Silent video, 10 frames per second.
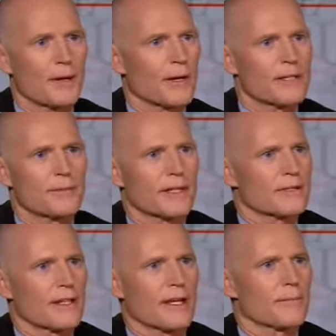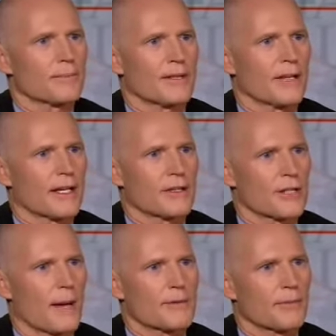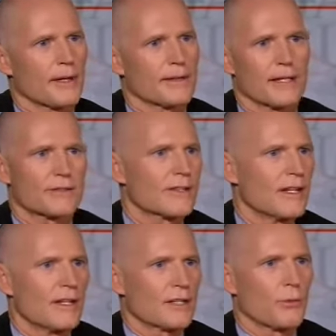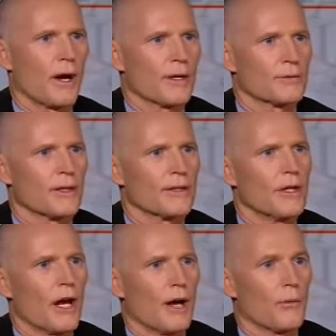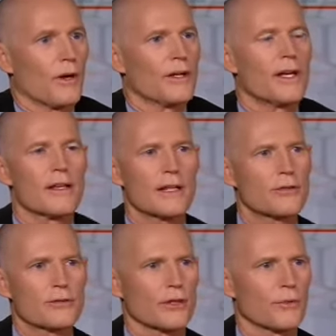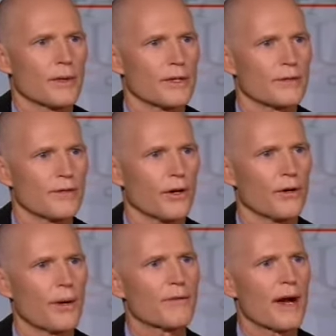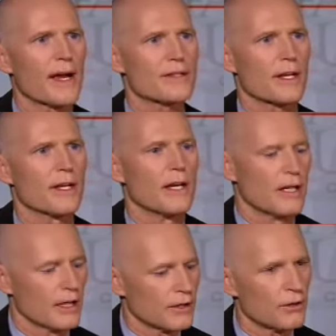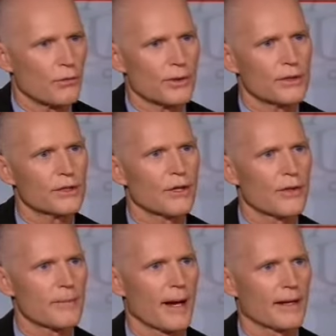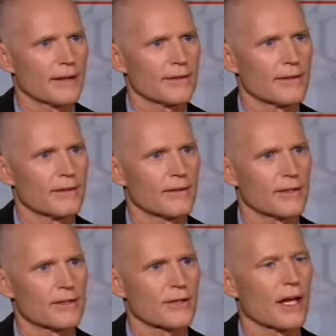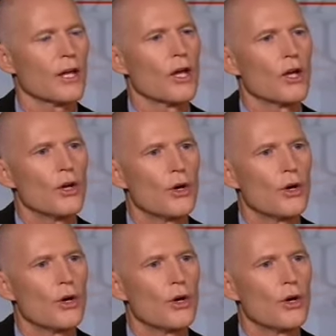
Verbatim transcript: won my race because they had, believed I had a jobs plan. That's that's why I run. I won. That's who's going to win this fall. Whoever has a. In when you go to the ballot, you're going to say,